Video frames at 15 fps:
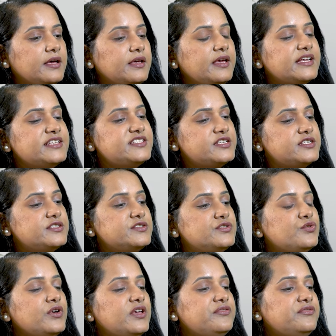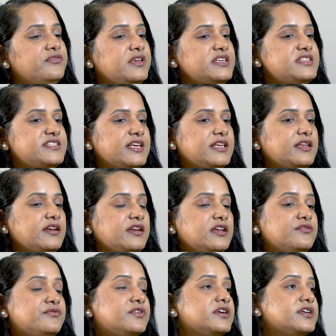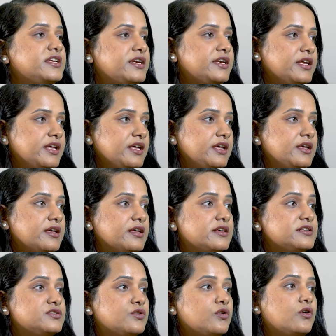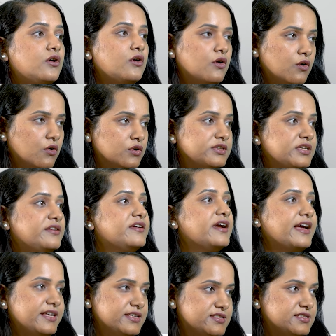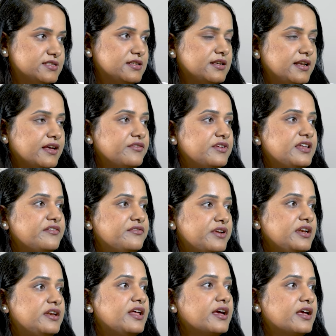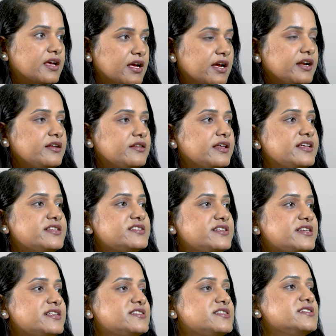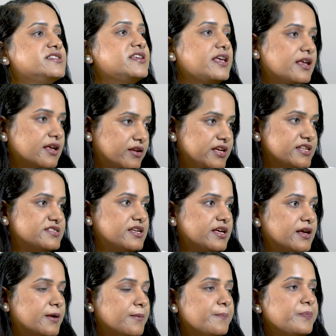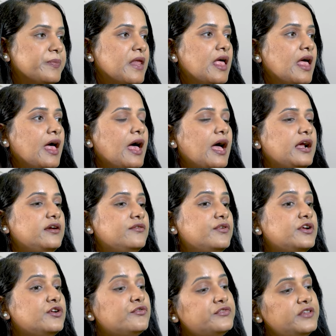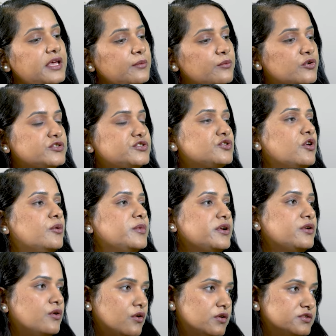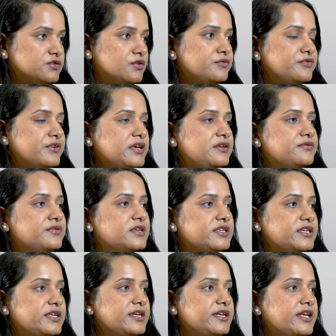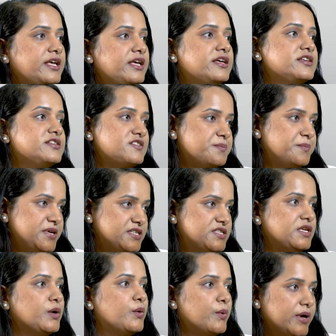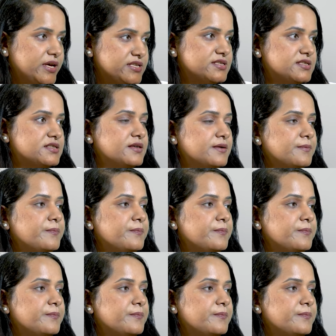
Yes. So if we say that infertility is on the rise, like with every decade, the incidence is increasing. And one of the most common cause of infertility is PCOS.